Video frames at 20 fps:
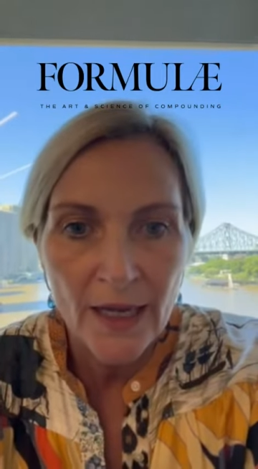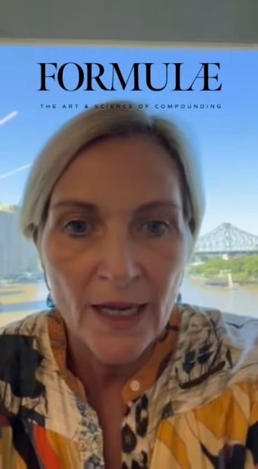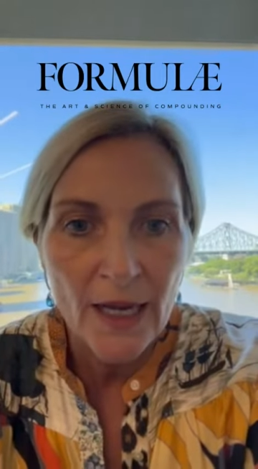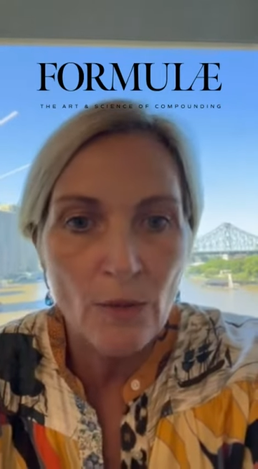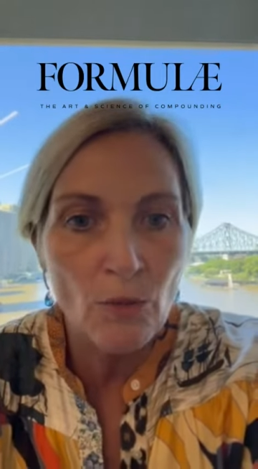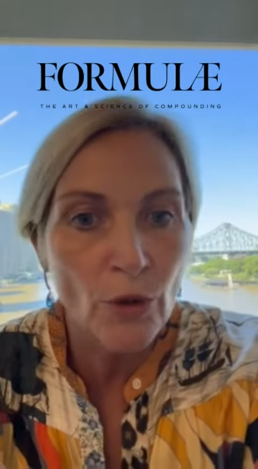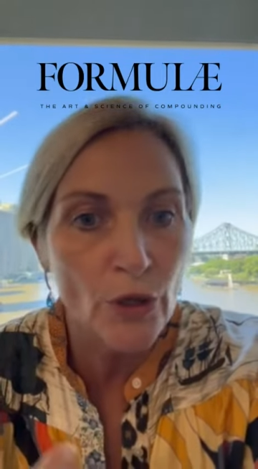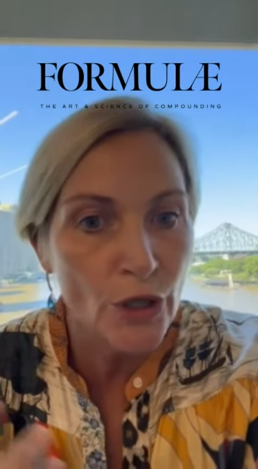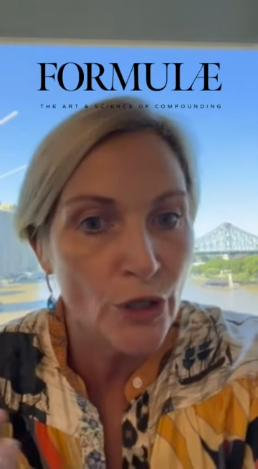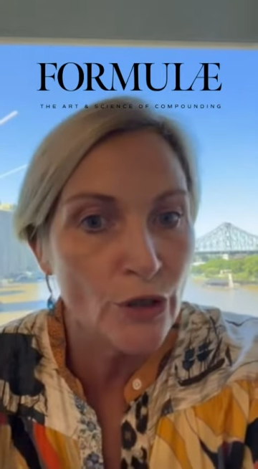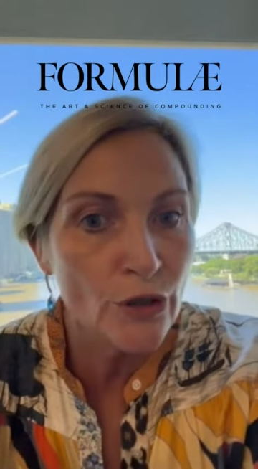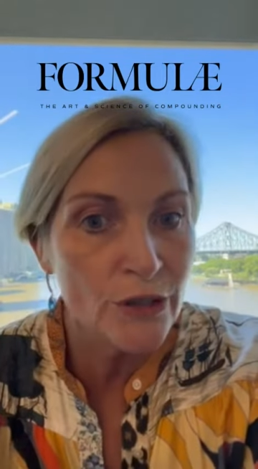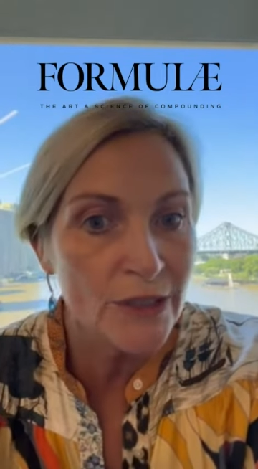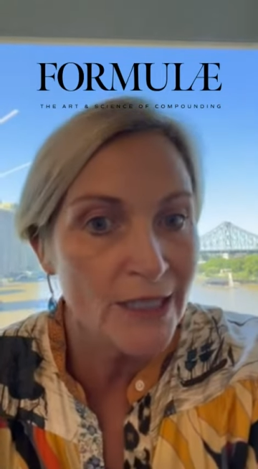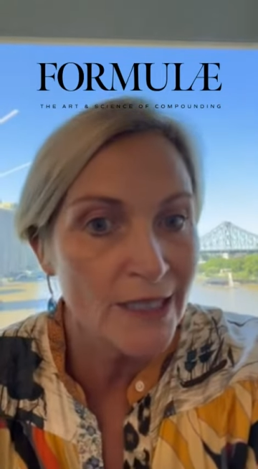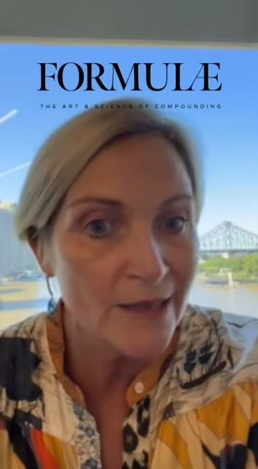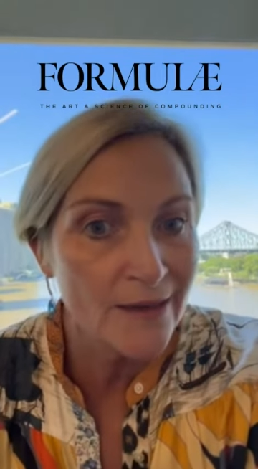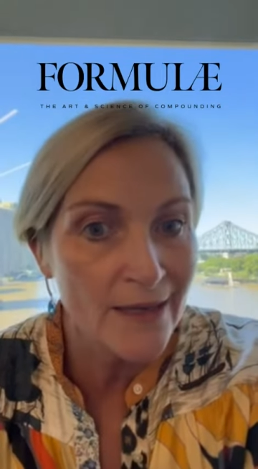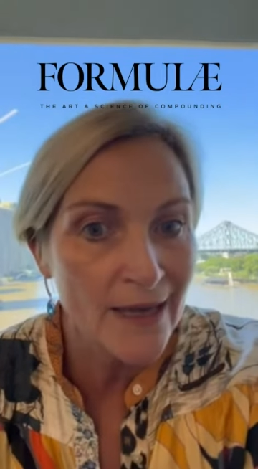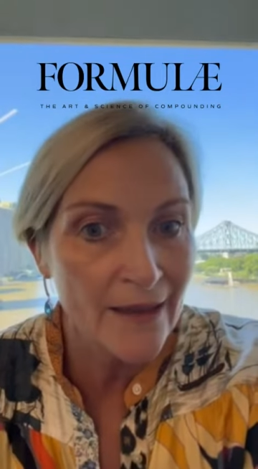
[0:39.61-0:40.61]
And what you
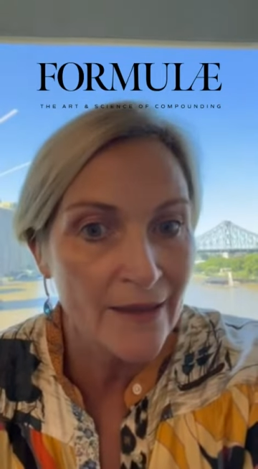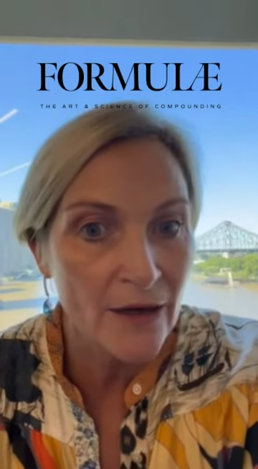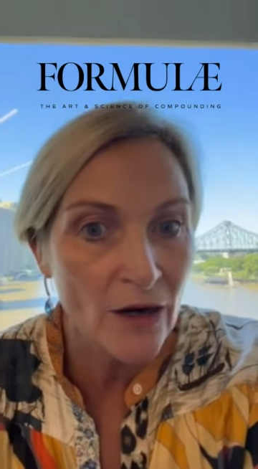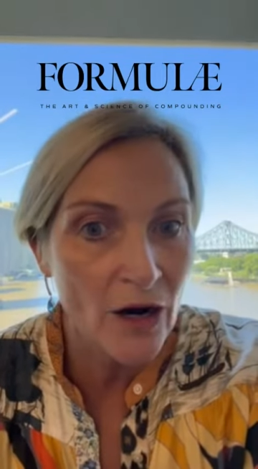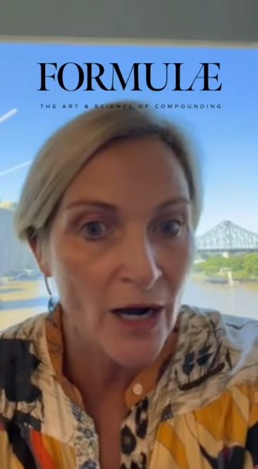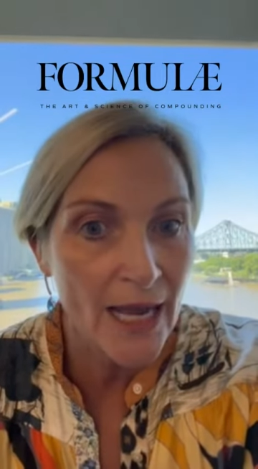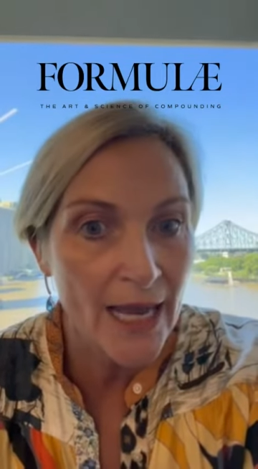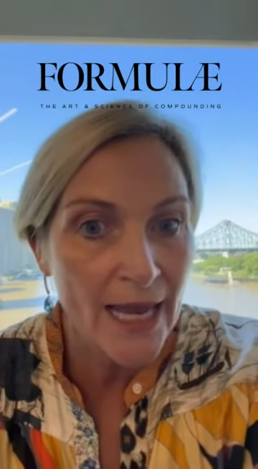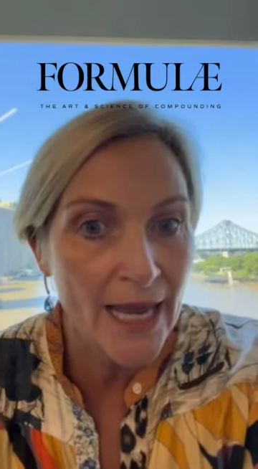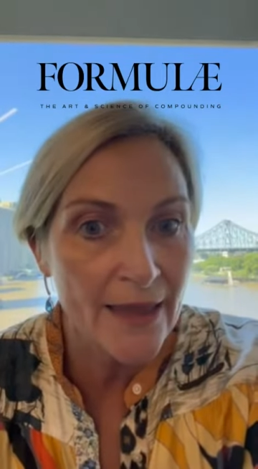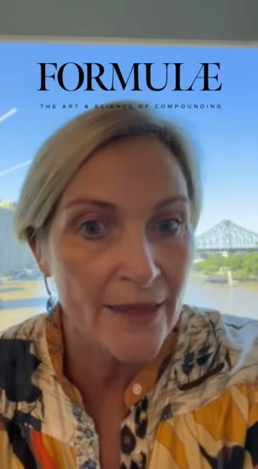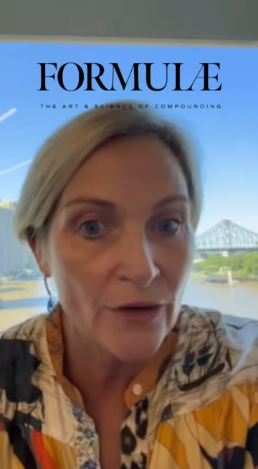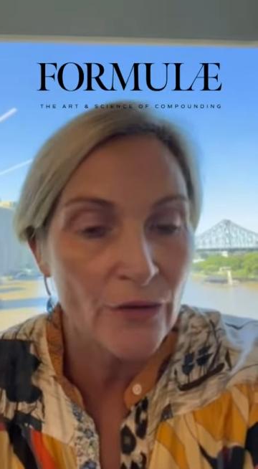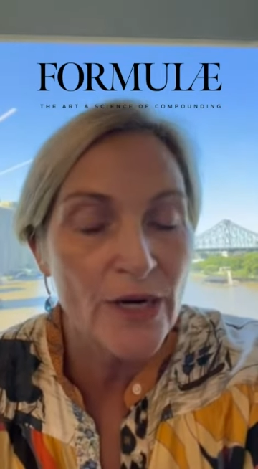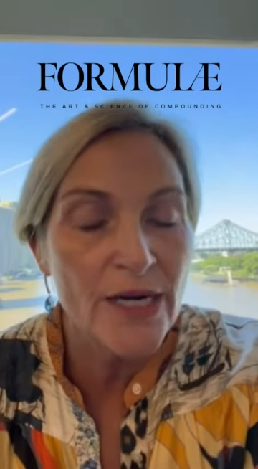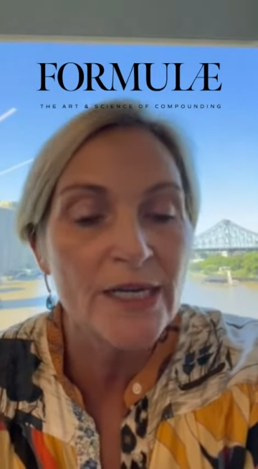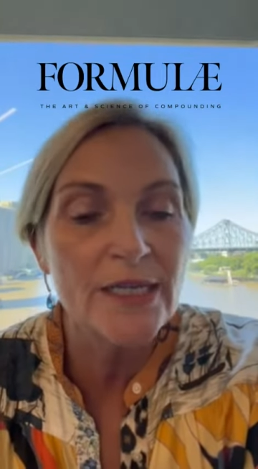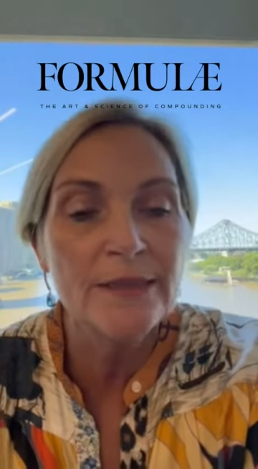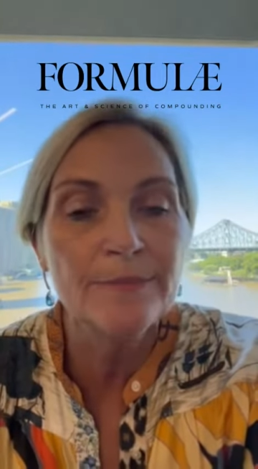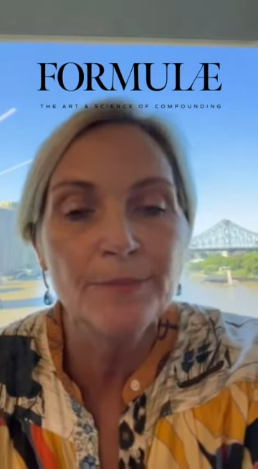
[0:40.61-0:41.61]
seeing at the other, other
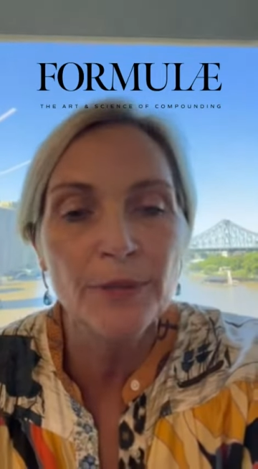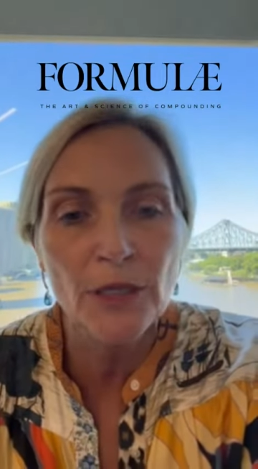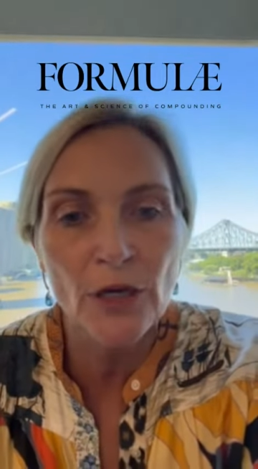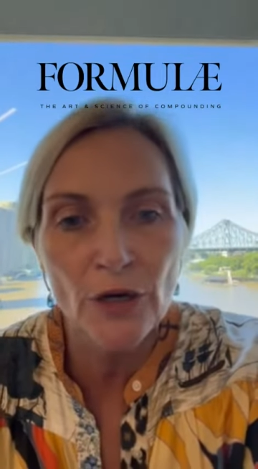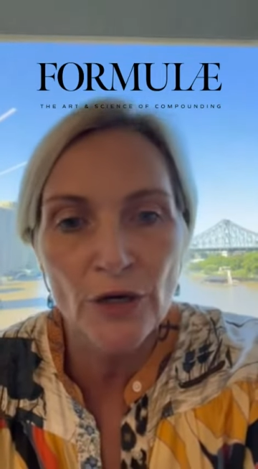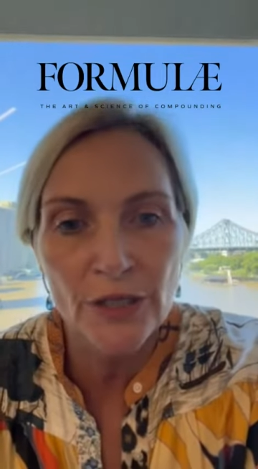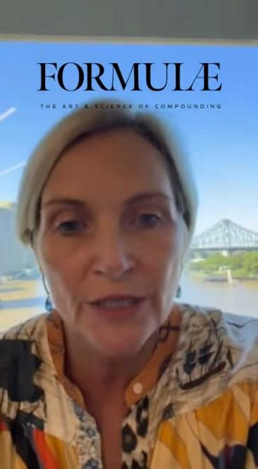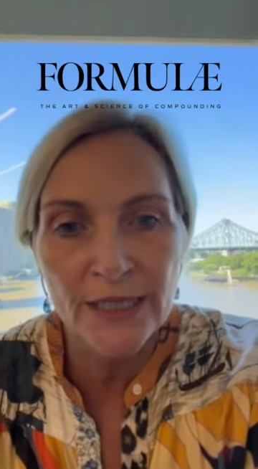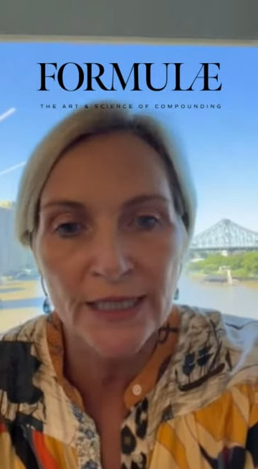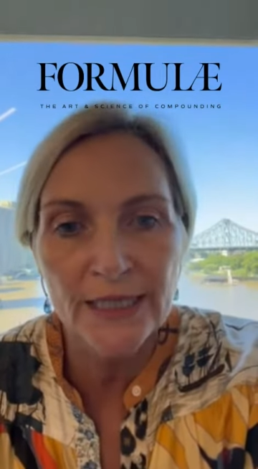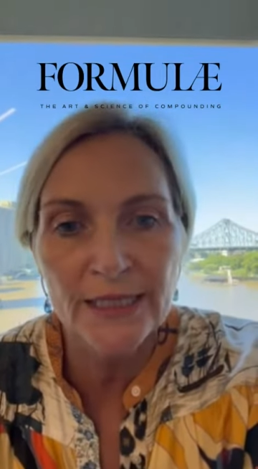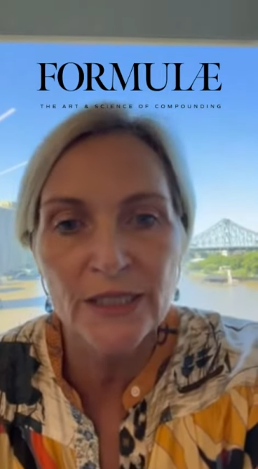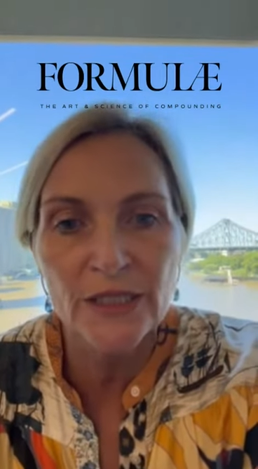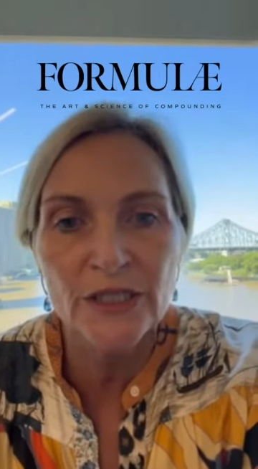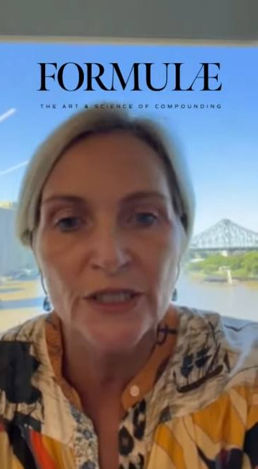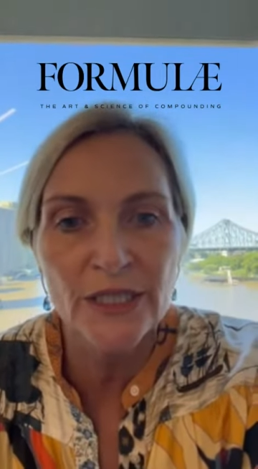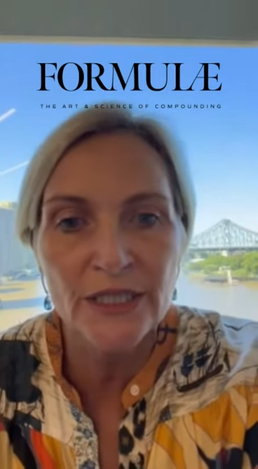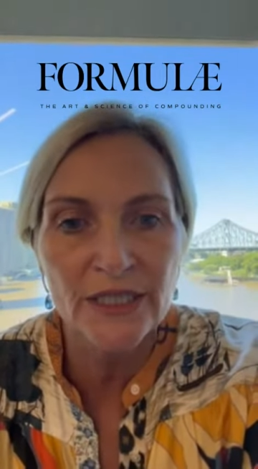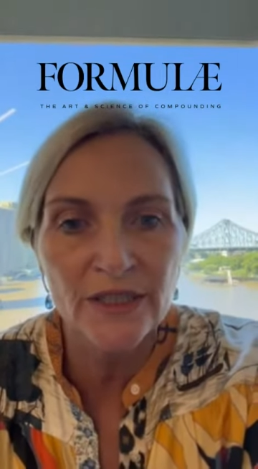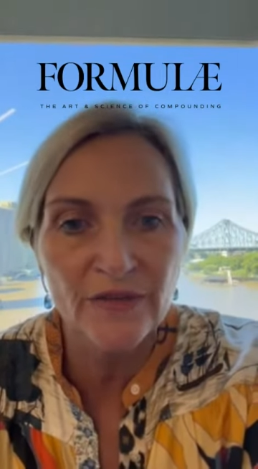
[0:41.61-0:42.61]
end is bloating,
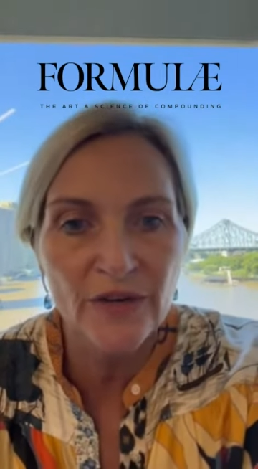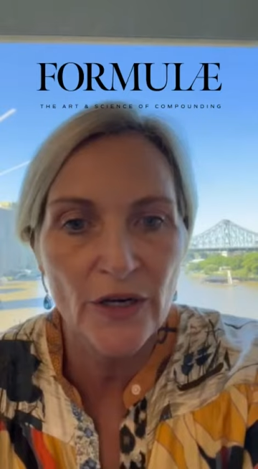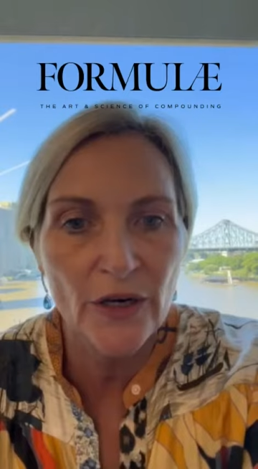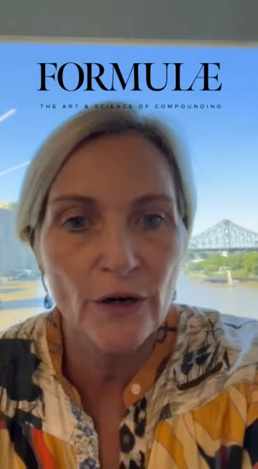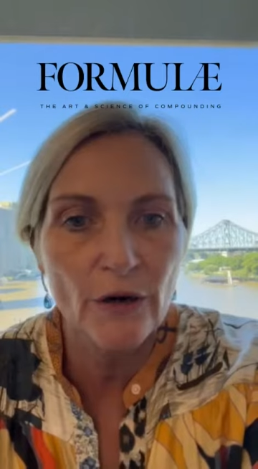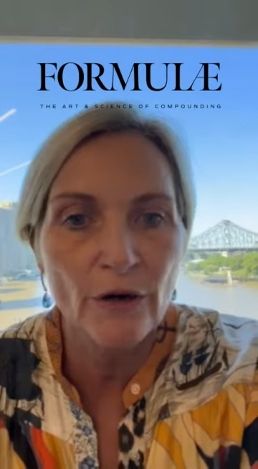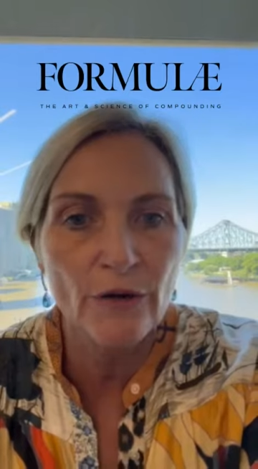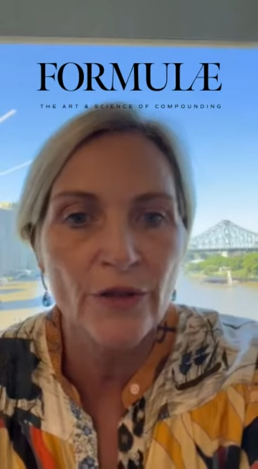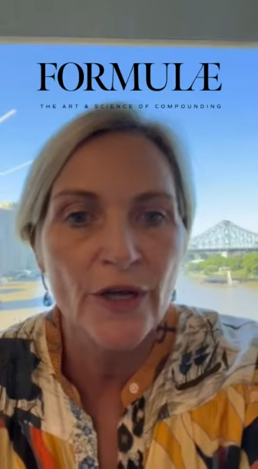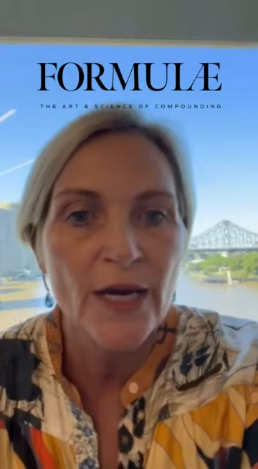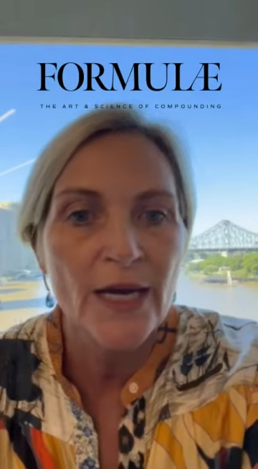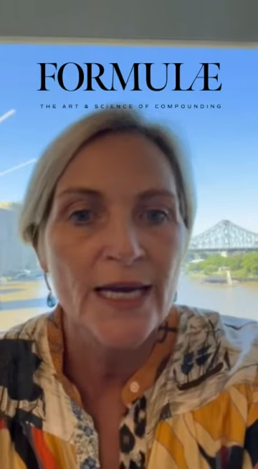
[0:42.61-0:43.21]
digestive health,